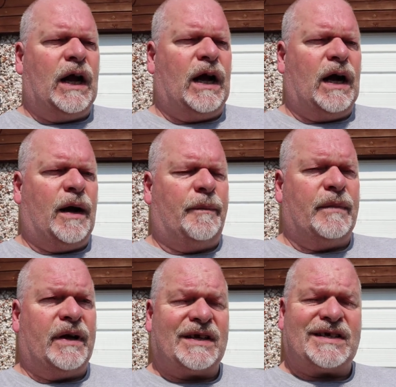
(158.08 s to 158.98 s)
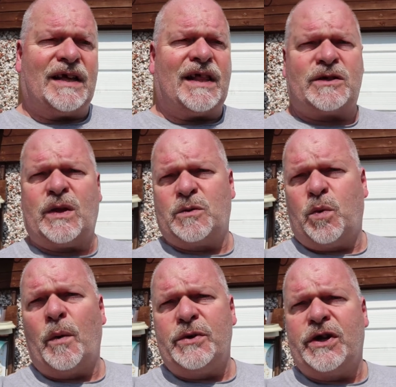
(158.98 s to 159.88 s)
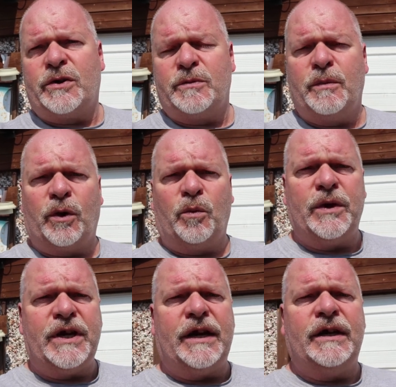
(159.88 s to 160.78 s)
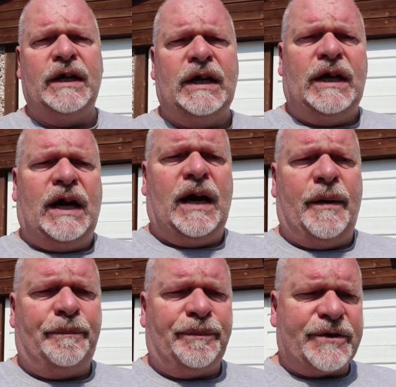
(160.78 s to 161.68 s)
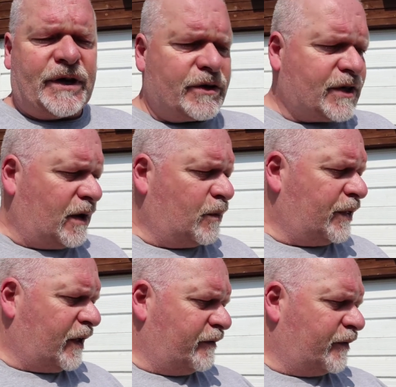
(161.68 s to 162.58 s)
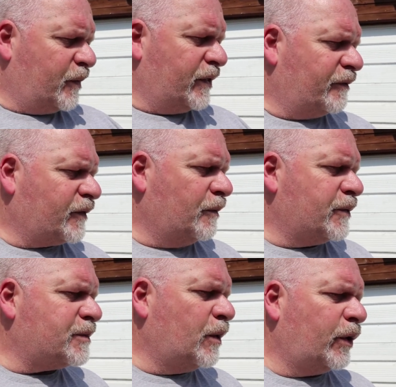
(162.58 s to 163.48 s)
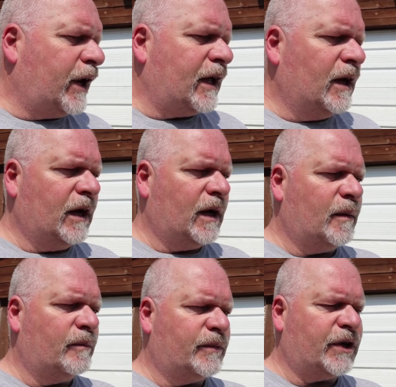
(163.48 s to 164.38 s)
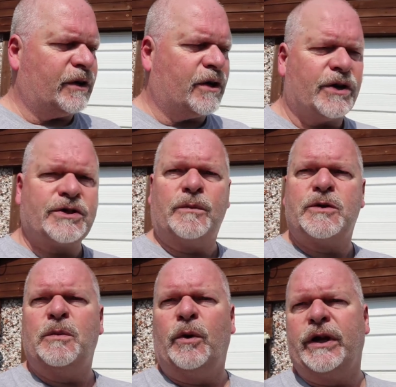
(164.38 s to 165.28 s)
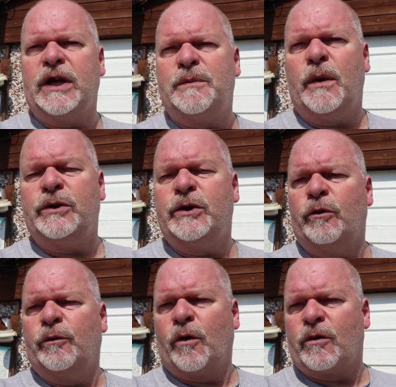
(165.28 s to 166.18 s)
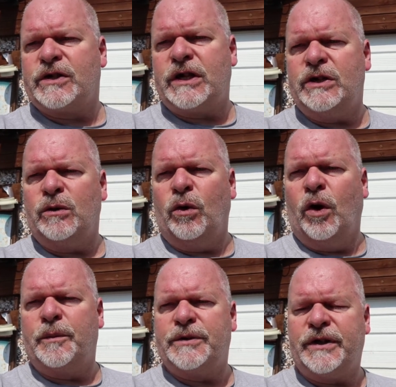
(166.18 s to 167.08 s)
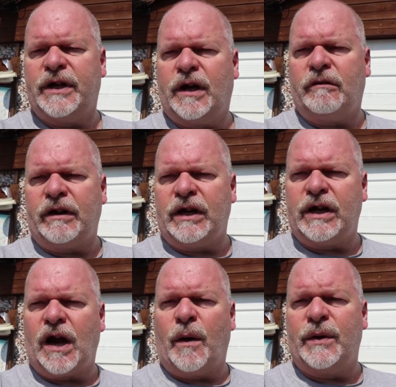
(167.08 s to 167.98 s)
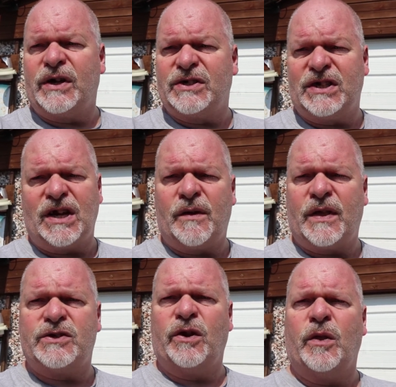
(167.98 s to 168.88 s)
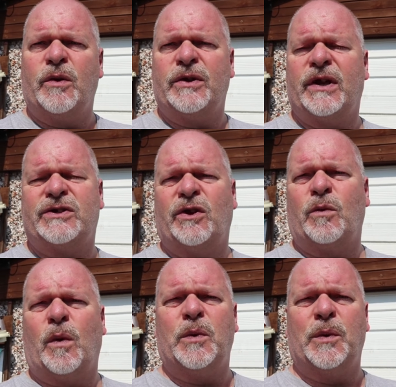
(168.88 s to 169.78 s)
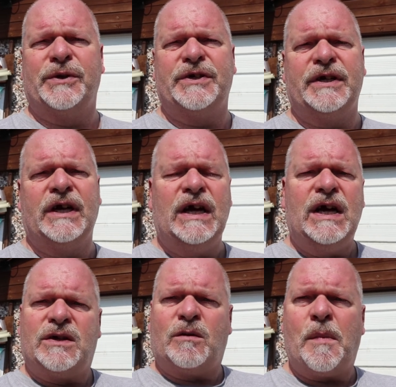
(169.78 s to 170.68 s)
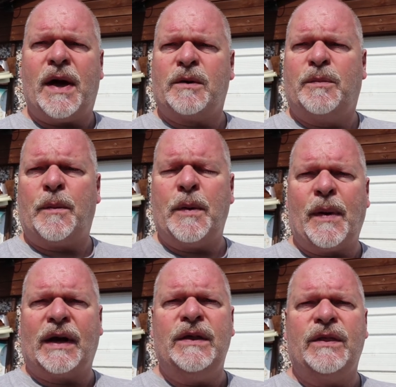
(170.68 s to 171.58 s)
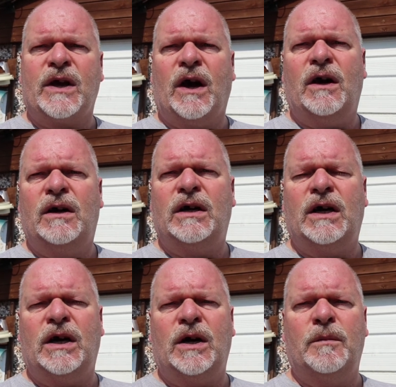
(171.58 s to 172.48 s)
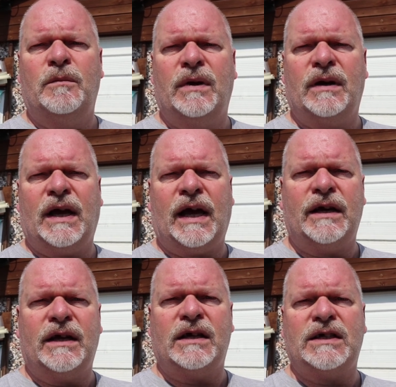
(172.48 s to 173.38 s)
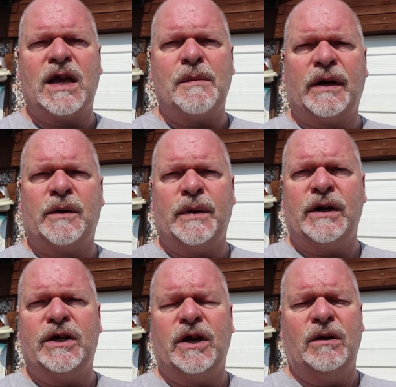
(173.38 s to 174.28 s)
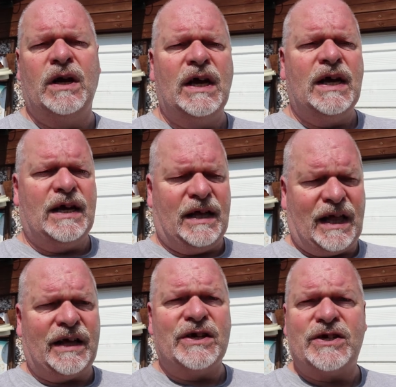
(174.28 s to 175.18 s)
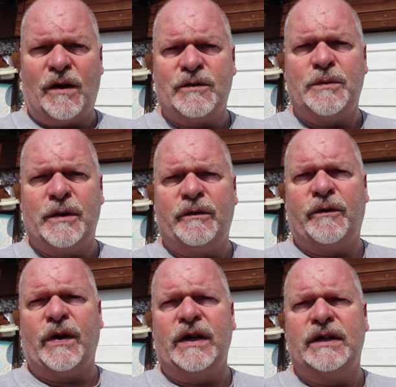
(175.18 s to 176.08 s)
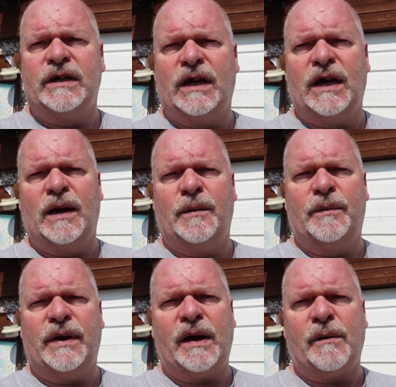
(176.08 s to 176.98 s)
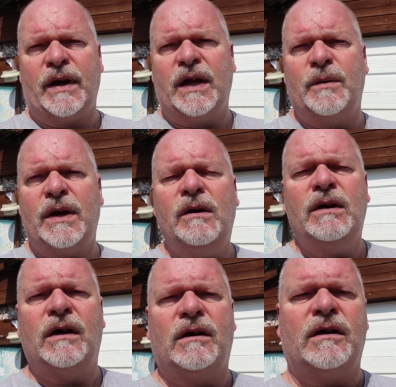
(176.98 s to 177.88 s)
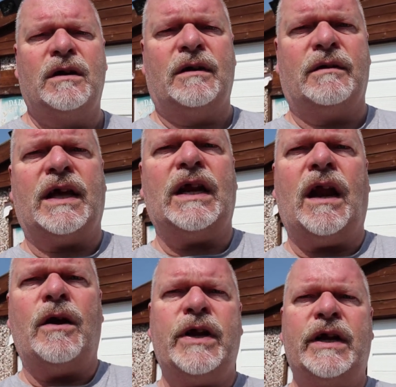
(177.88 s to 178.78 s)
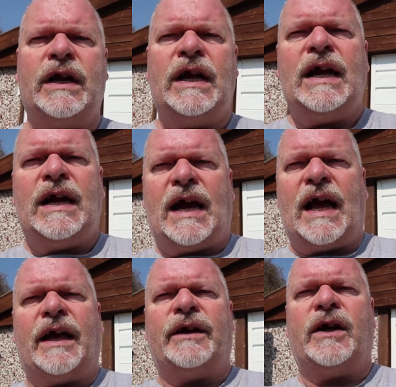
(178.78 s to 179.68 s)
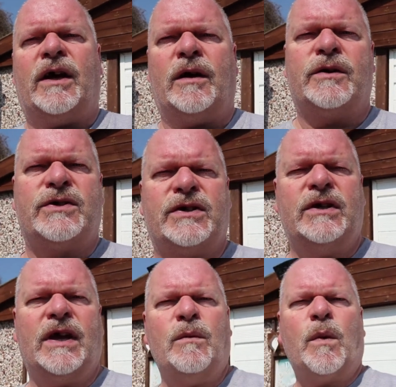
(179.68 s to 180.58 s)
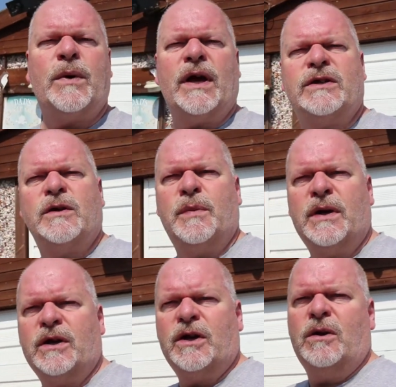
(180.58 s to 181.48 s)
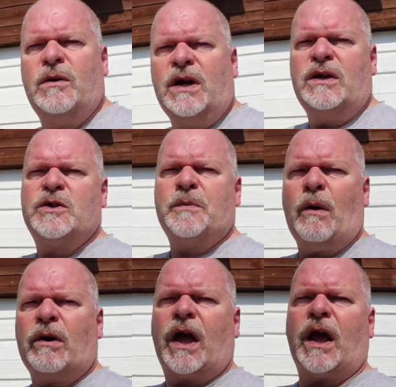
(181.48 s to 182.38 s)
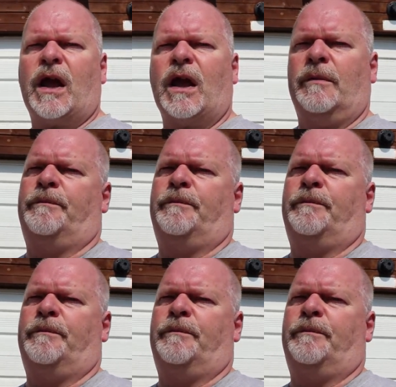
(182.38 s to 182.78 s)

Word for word: Um, and I say that's that's why we chose the model we did. Um, so I say when they've when they've come this morning, um, the guy's come this morning, he's built it all for us, set it all up, said they are ready to go, and I said no, that's not the that's not the one we wanted. So I'm about to pop it back in the car um, and uh, take it back to B and Q. Now that in itself is a bit of a feat, um, but anyway, here we go. I'll uh, get it loaded and uh, see you again when we get to B and Q in Spalding.